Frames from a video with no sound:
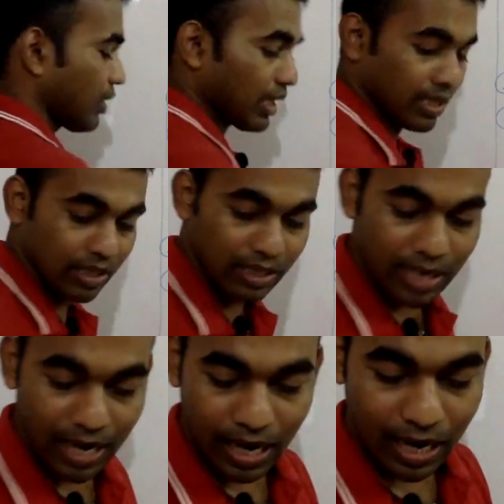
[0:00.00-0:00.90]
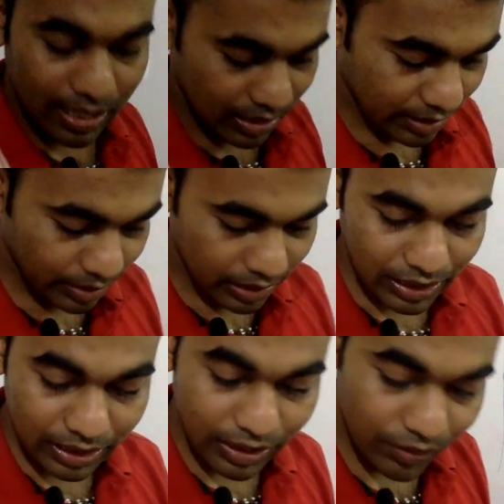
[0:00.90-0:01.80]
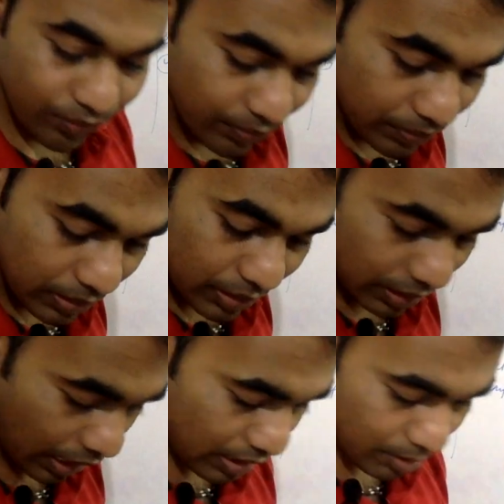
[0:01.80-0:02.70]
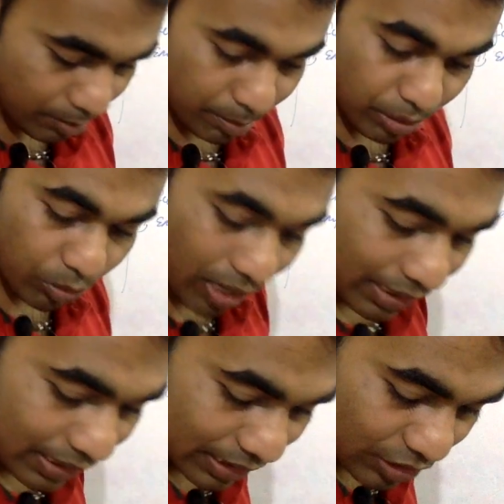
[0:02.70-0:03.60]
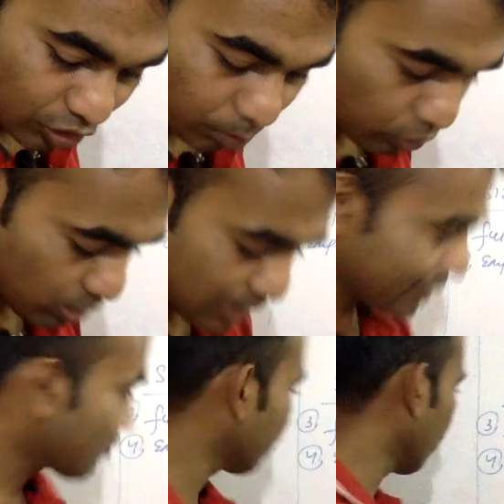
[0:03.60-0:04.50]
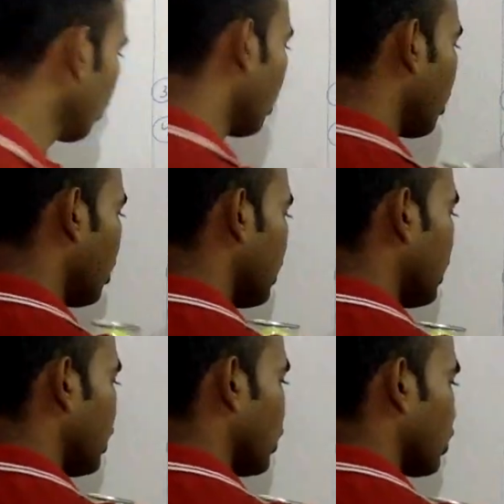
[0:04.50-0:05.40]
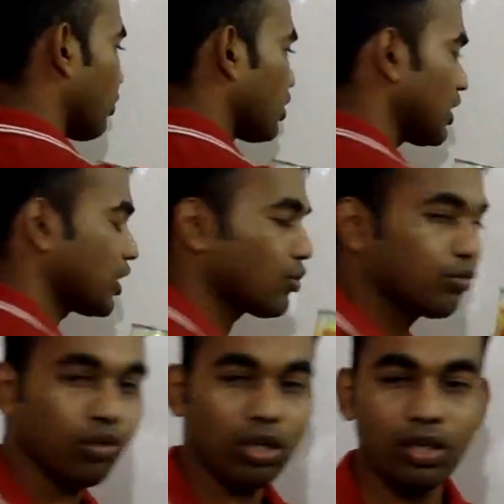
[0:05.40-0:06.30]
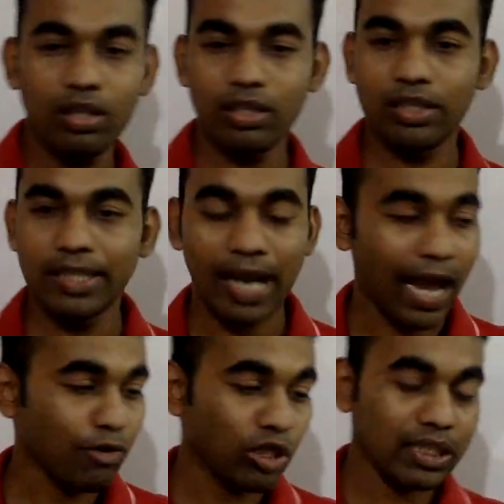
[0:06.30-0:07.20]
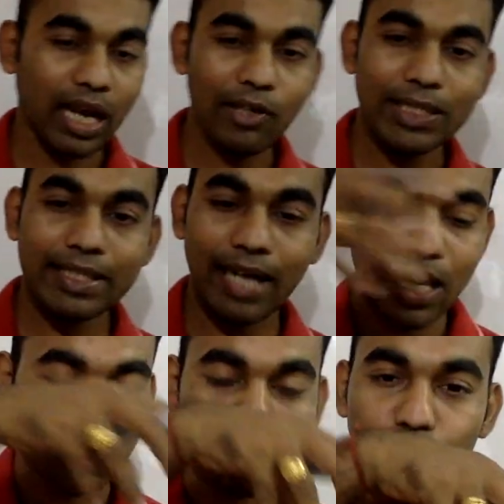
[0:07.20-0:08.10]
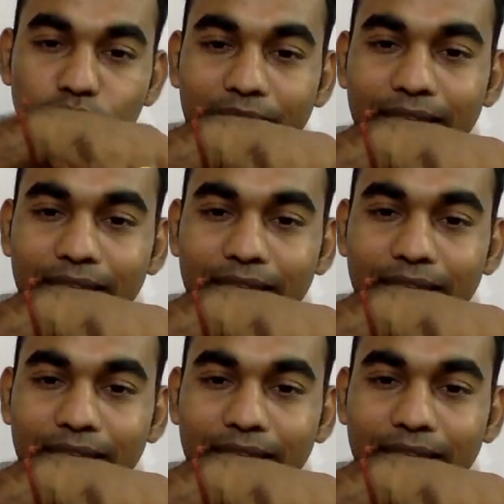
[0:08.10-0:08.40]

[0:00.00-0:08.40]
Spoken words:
Okay. And if remember one thing, suppose this is full. suppose this is full, I will try to push an